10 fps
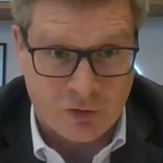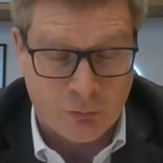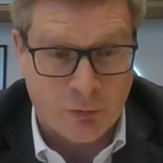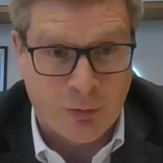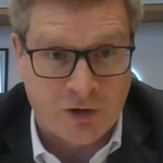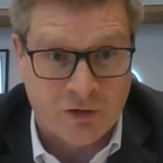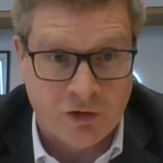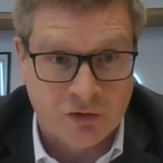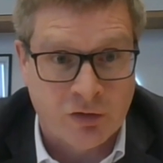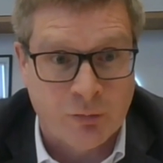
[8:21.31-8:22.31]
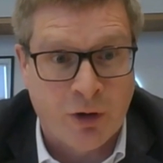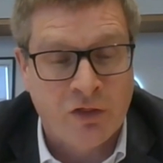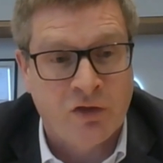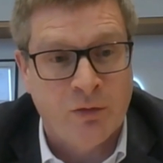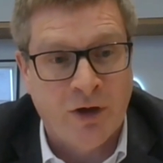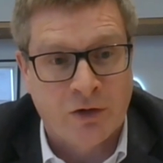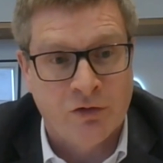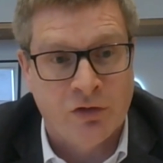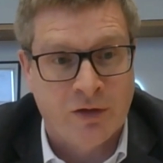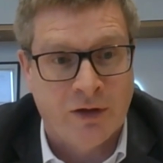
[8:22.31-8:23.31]
and with politicians and
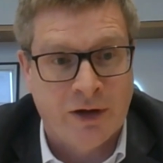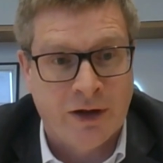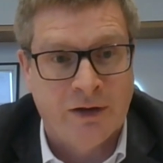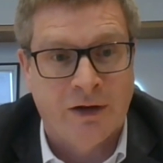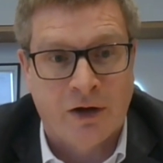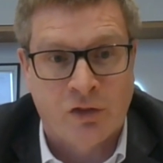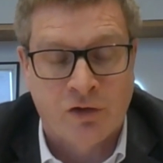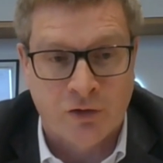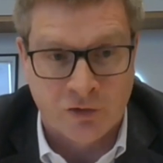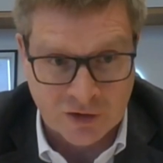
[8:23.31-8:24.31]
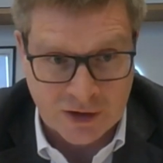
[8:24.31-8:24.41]
policymakers, and I think that's good.